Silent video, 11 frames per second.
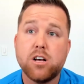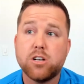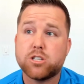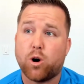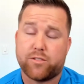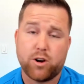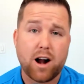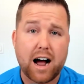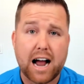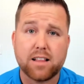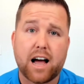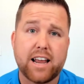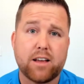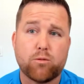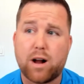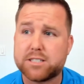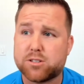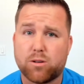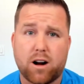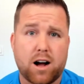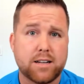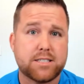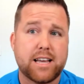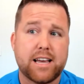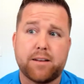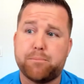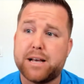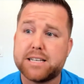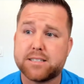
So if you're highlighting restaurants and